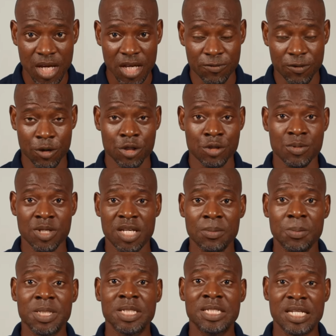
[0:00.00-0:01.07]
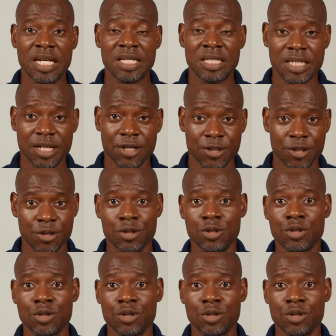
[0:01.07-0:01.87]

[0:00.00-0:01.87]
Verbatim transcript: If you're going to be keeping 10,000,